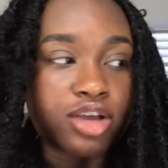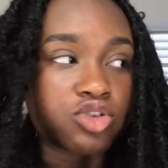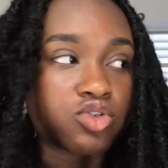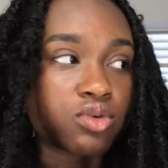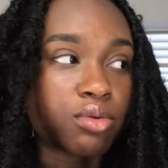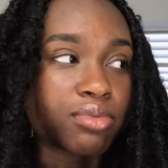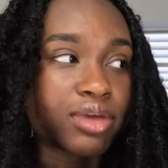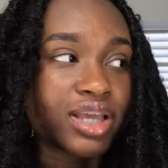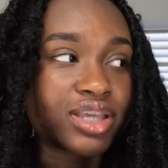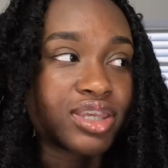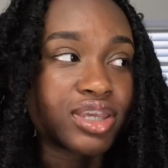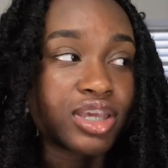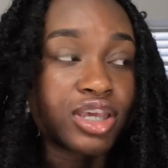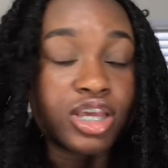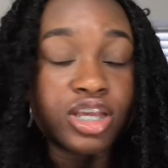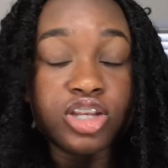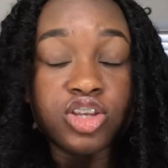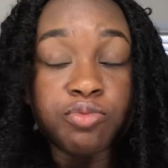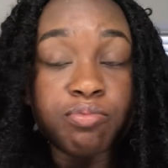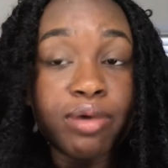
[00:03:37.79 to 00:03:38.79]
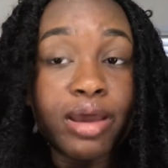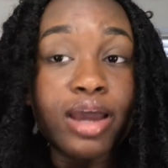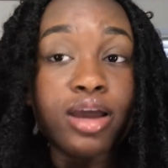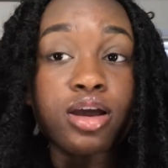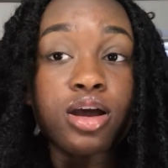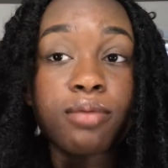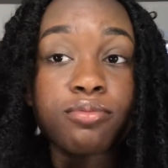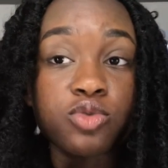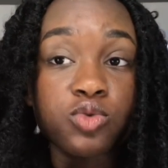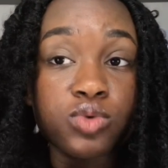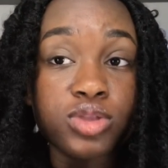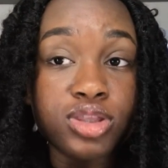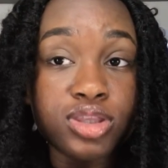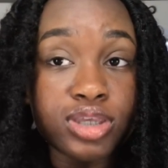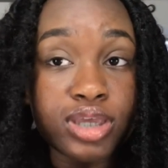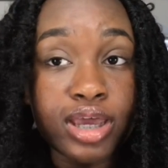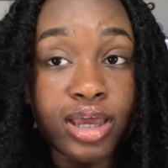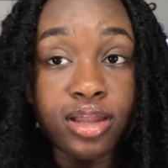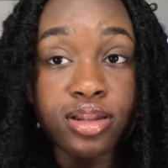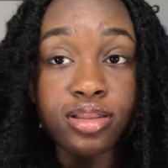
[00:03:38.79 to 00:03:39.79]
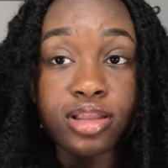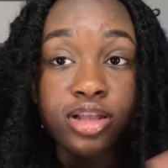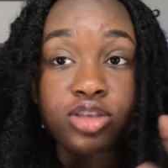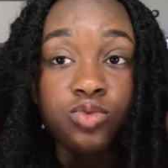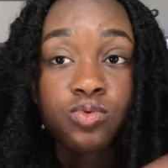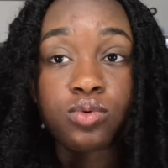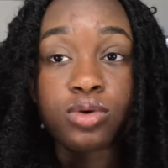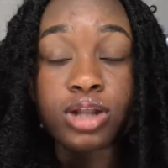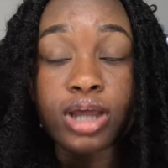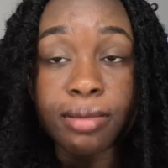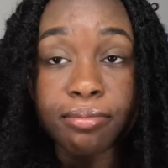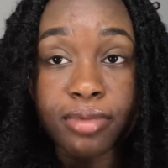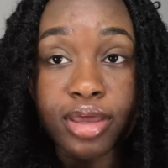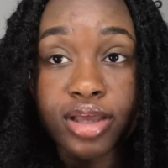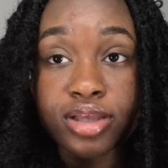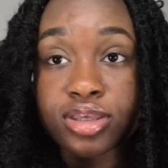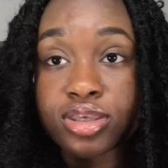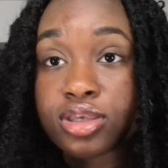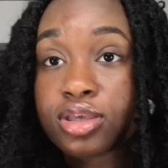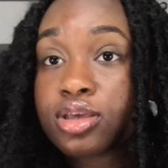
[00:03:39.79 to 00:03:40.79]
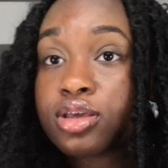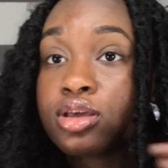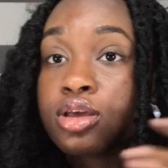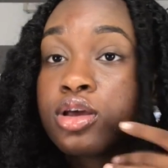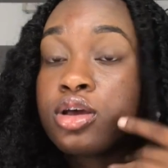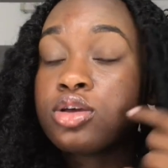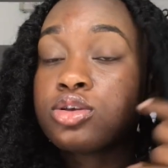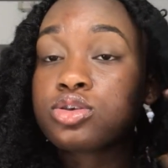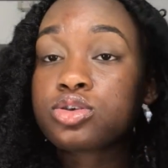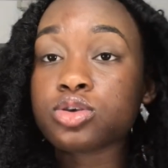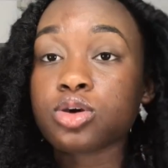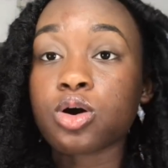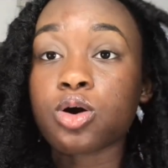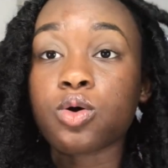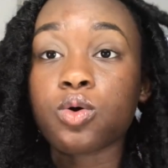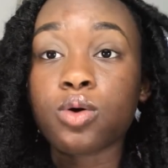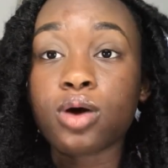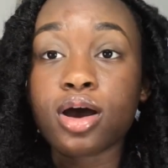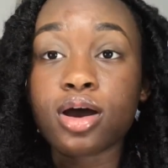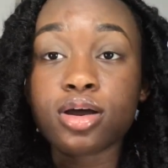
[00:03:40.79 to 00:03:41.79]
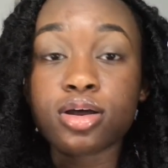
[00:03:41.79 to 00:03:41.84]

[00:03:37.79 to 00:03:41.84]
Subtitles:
So I'm guessing each pack comes with 10. That's what I'm guessing. So